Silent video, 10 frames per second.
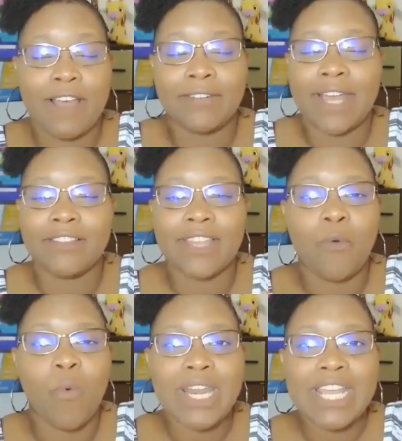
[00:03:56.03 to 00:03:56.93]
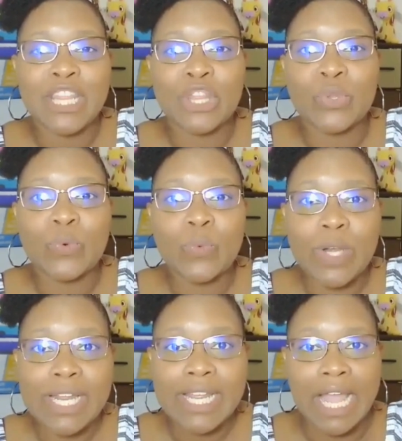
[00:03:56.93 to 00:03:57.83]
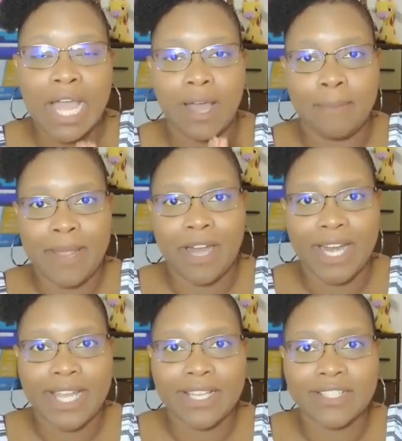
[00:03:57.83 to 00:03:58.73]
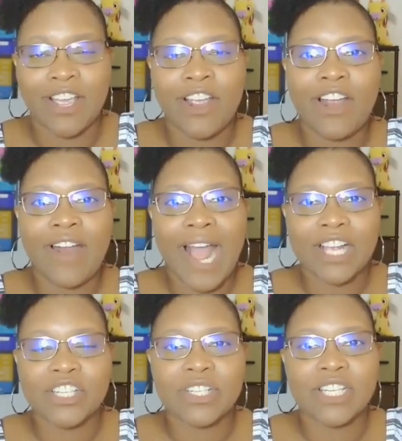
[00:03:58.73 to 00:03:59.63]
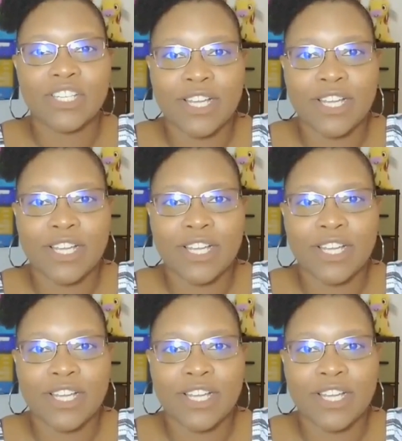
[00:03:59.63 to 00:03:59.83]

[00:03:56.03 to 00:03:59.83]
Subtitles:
found out that 1 in 3 Americans are actually